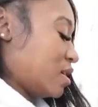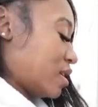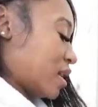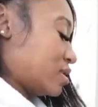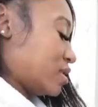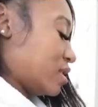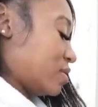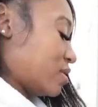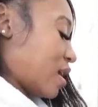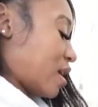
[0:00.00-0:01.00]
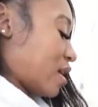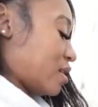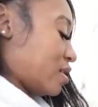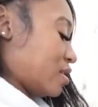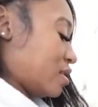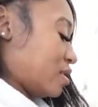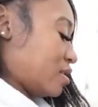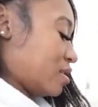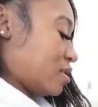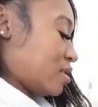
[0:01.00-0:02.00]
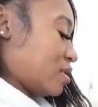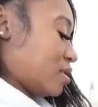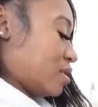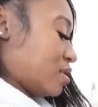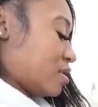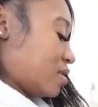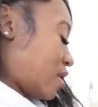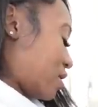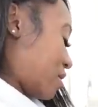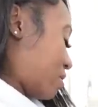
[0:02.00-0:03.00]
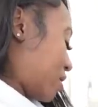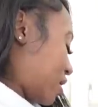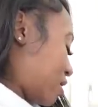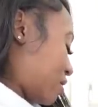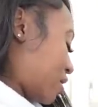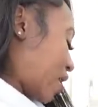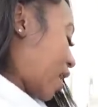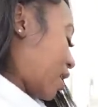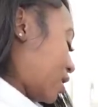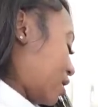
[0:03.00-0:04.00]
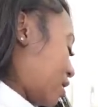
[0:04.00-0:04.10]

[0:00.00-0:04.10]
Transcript: Then I still got, damn, how many come in here? Eight.